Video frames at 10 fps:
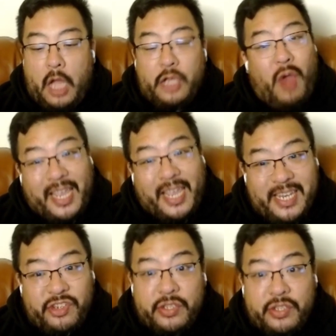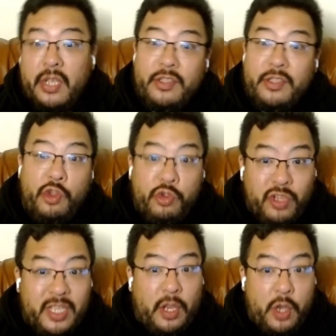Dry conditions,
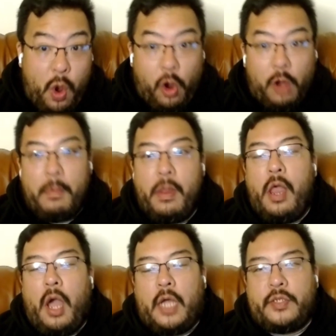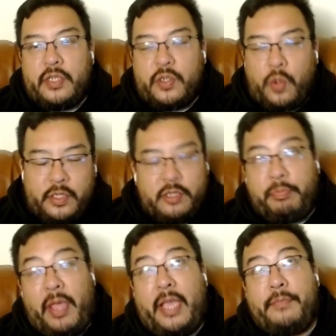usually the norm. So this course is in
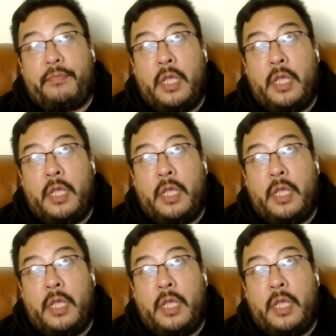play.